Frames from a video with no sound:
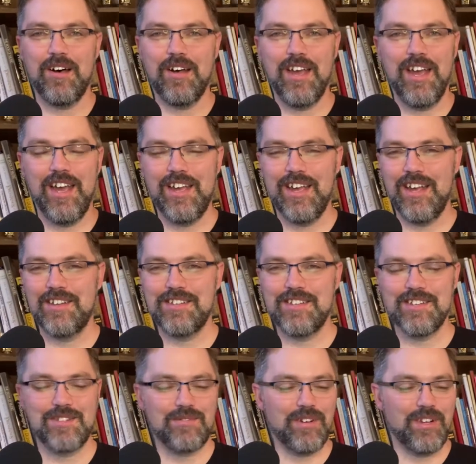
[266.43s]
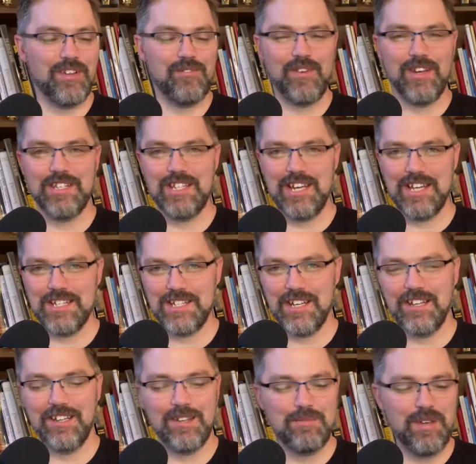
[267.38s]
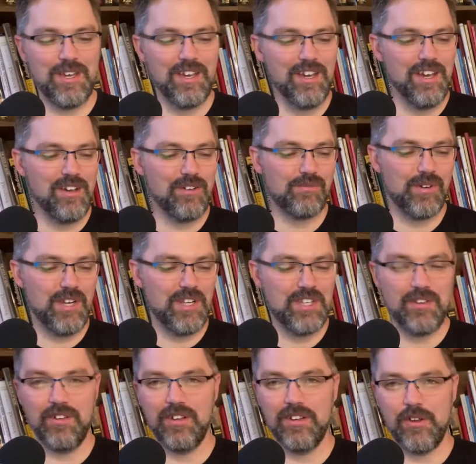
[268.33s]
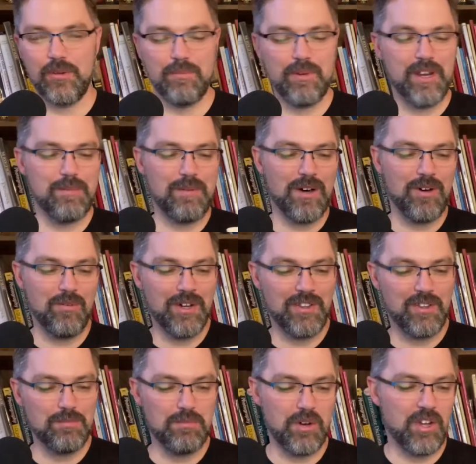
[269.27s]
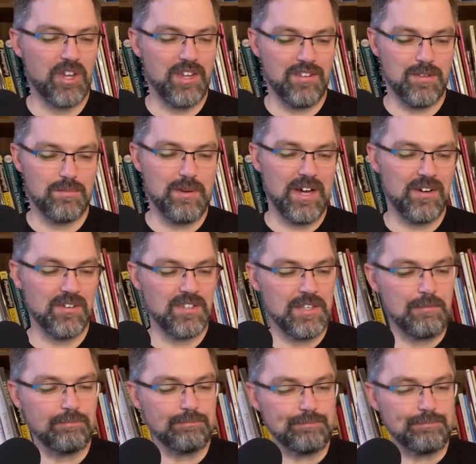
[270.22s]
It's just really fantastic. Let me read you a little bit about what the book is about.